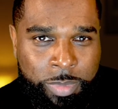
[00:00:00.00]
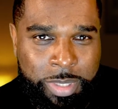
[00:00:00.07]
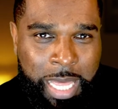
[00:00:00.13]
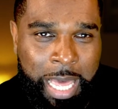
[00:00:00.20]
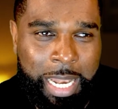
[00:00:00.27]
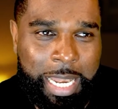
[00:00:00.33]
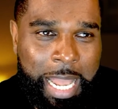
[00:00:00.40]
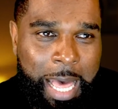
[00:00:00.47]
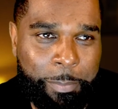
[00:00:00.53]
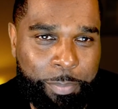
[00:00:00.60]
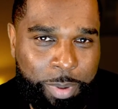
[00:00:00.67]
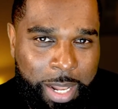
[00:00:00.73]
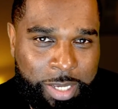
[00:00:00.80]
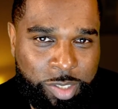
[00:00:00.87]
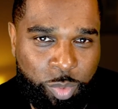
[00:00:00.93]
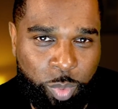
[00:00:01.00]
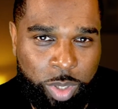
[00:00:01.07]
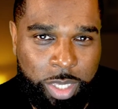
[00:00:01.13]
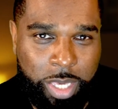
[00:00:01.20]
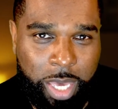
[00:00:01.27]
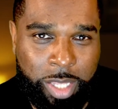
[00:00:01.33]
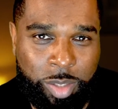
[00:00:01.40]
That lap last
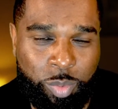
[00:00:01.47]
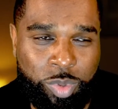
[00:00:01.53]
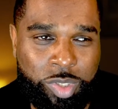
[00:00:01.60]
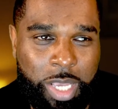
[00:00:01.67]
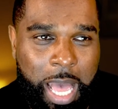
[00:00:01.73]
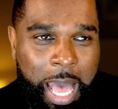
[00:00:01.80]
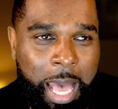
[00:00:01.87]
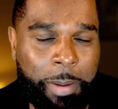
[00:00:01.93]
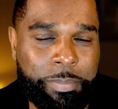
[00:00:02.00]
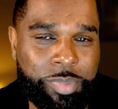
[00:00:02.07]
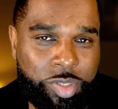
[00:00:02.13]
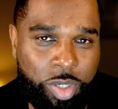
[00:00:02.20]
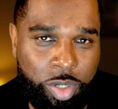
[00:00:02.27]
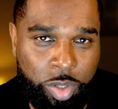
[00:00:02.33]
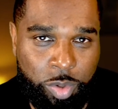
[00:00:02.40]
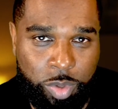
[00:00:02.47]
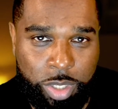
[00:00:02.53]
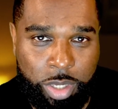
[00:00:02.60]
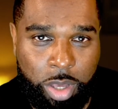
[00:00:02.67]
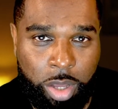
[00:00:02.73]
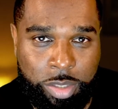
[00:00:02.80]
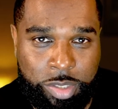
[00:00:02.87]
weekend was absolutely
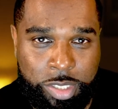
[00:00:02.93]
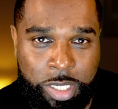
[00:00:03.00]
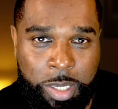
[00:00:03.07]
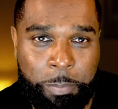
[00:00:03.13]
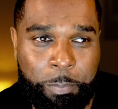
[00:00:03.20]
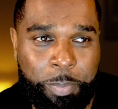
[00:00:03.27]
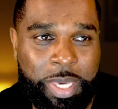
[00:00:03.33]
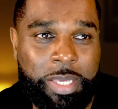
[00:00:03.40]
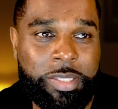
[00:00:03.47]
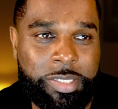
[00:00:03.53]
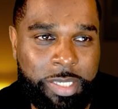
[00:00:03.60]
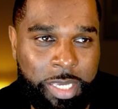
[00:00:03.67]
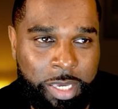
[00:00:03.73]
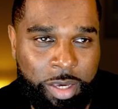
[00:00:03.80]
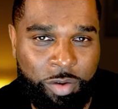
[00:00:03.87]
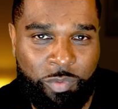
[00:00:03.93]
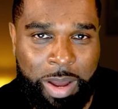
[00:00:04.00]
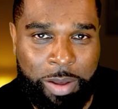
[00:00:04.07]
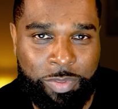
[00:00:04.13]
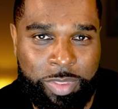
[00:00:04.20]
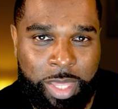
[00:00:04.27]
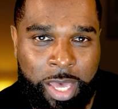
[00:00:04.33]
god tier, beating
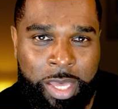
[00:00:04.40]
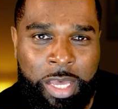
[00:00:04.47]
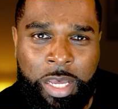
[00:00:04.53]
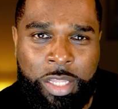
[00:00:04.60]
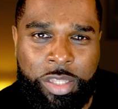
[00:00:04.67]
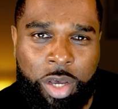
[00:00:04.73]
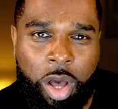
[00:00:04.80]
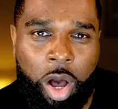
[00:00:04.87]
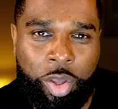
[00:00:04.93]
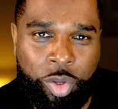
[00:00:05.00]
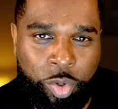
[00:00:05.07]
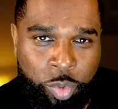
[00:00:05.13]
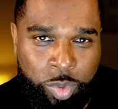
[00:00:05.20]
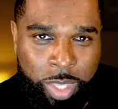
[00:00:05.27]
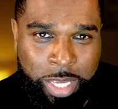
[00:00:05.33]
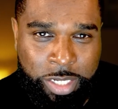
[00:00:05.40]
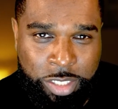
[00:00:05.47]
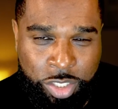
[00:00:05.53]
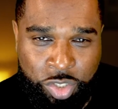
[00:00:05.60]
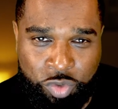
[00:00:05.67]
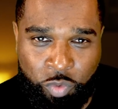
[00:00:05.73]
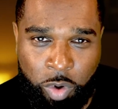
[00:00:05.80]
around there the guy who they
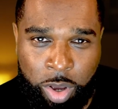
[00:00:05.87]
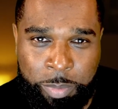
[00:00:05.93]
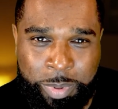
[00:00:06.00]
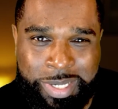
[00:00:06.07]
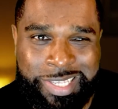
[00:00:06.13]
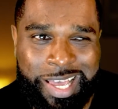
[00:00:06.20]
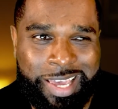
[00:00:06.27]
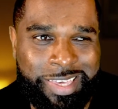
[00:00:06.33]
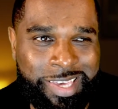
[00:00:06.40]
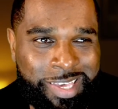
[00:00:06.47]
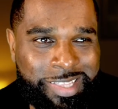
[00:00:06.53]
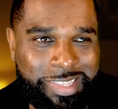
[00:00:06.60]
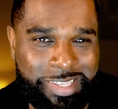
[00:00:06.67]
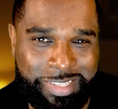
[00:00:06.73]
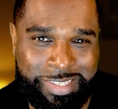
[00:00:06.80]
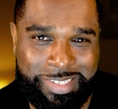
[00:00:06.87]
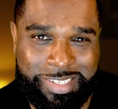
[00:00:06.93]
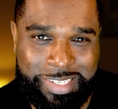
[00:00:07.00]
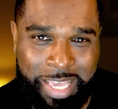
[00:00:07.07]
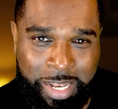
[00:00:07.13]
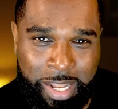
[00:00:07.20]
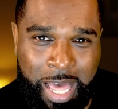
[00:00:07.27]
describe as Ayrton
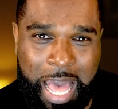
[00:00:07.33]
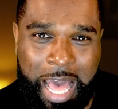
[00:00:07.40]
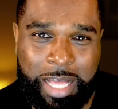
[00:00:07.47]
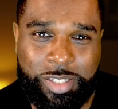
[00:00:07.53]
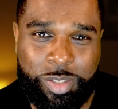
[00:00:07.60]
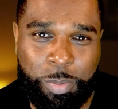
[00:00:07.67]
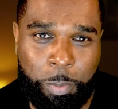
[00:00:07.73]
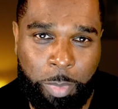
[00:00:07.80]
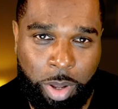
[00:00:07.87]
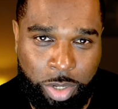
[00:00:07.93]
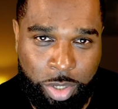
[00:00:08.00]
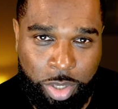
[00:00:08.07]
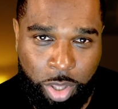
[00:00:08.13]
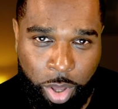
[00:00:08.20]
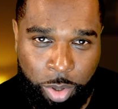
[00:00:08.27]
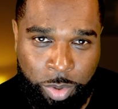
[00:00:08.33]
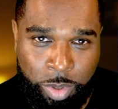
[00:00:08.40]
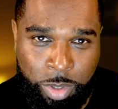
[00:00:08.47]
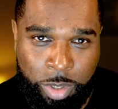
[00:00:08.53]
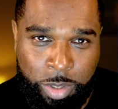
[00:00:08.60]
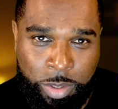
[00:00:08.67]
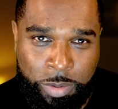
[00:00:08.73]
Senna at Monaco.
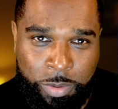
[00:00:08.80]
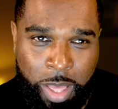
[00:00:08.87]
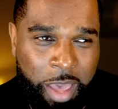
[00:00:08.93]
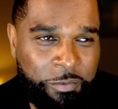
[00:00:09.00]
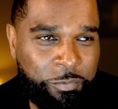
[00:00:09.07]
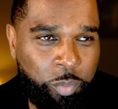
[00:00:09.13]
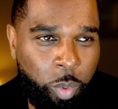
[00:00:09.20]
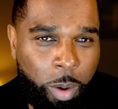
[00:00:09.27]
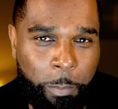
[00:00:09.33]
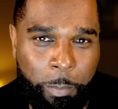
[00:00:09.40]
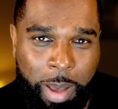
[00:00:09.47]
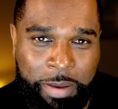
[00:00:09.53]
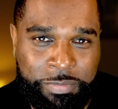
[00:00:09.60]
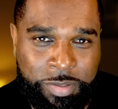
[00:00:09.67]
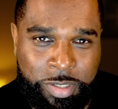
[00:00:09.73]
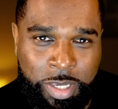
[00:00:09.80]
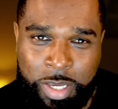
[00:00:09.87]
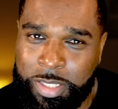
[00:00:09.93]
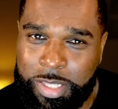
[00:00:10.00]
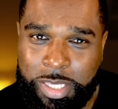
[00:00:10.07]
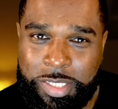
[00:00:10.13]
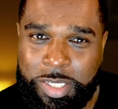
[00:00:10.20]
F1 maths,
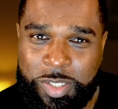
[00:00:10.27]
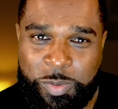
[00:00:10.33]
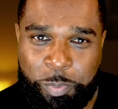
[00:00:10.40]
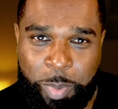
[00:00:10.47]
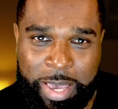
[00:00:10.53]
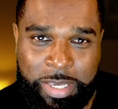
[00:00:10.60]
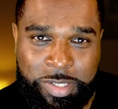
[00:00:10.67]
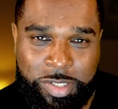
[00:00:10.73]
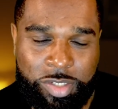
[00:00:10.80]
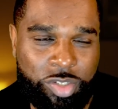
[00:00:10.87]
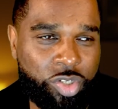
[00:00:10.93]
this is basic.